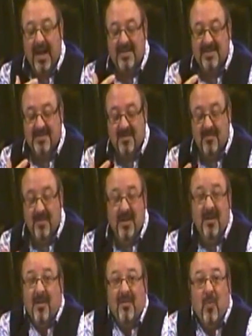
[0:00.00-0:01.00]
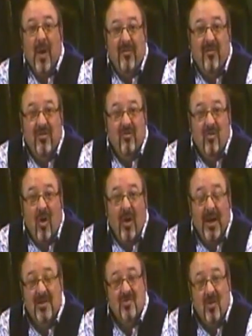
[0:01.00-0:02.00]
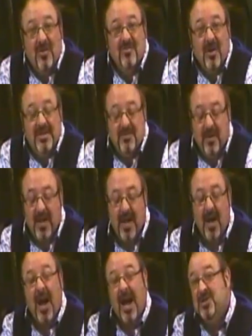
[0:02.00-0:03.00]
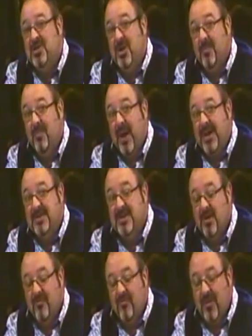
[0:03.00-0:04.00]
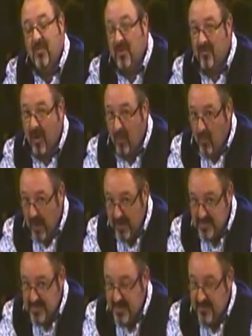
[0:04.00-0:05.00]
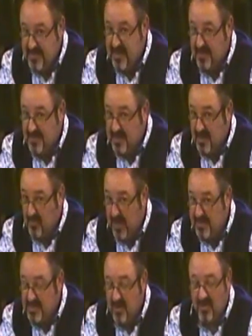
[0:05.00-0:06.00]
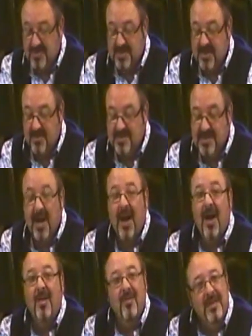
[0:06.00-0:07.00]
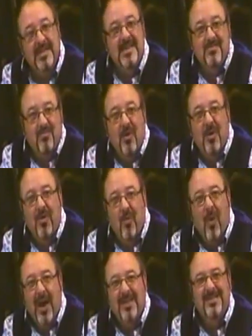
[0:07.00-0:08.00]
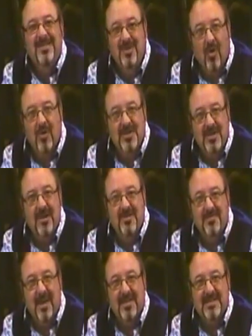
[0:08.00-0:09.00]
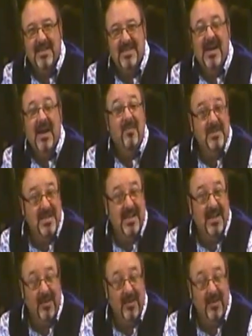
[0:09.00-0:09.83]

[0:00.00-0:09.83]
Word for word: It's You don't have to wait for it to dry, it's dry straight away, and you can paint over it. But there are ways to use it and certain ways not to use it. This is one of the ways not to use masking tape